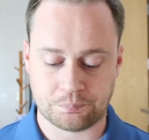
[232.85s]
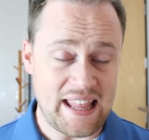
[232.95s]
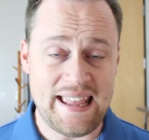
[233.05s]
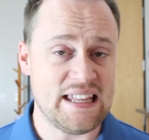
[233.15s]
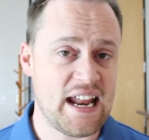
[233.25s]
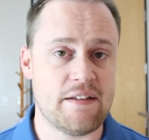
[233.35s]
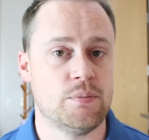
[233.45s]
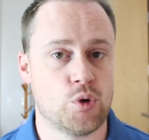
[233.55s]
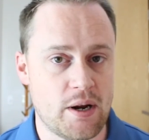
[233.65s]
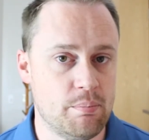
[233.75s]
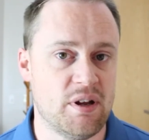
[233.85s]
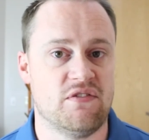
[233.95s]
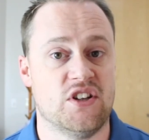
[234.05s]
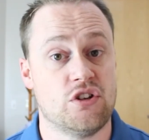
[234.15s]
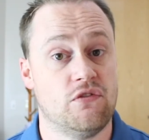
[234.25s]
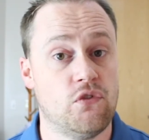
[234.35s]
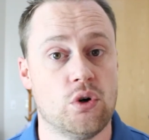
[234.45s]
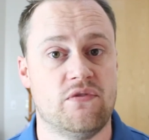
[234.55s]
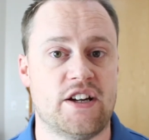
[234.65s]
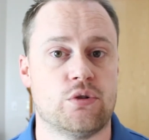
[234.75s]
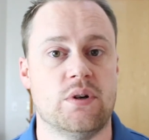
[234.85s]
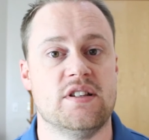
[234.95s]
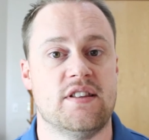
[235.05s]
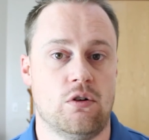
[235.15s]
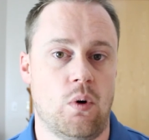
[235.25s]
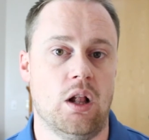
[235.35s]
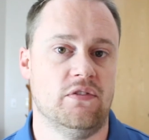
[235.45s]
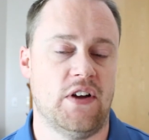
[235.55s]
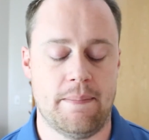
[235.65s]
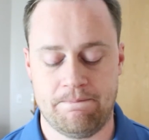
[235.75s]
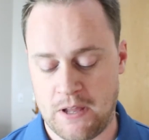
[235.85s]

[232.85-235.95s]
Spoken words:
and can have some great benefits for veterans that qualify.